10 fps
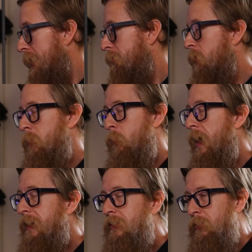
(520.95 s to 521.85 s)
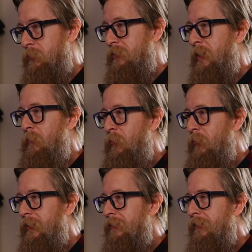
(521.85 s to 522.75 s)
And from a practical
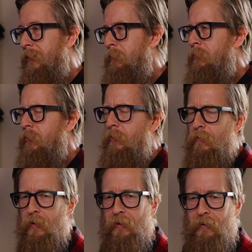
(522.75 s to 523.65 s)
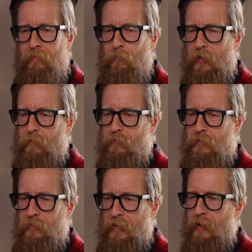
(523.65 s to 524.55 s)
standpoint, I remember when I
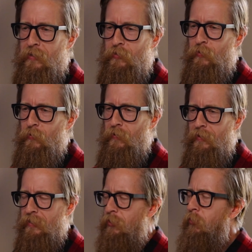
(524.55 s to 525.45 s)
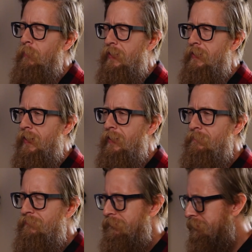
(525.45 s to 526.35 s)
was in high school, I told my
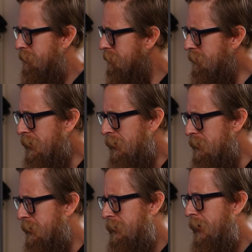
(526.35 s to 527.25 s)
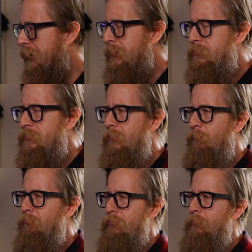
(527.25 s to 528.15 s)
dad, I was like, "Dad, I just
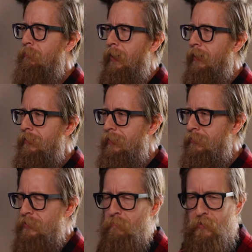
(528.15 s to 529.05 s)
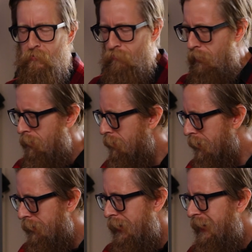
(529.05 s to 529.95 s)
don't feel right. Something's wrong."
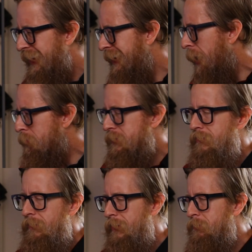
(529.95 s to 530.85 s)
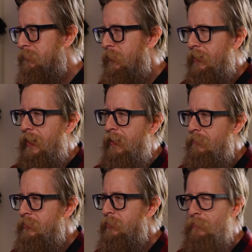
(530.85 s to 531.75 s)
It was very
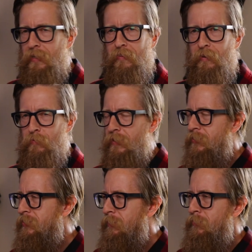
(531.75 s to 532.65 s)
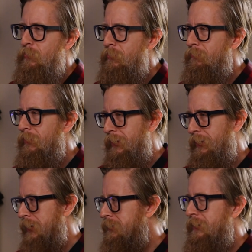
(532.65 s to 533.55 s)
heavy to me. I thought it was like some sort of
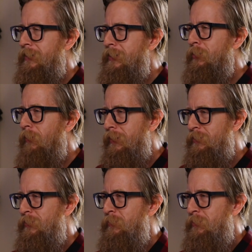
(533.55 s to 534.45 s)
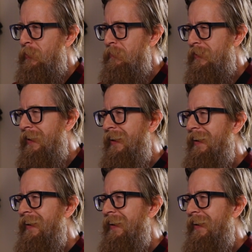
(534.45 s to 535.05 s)
like identity crisis or something.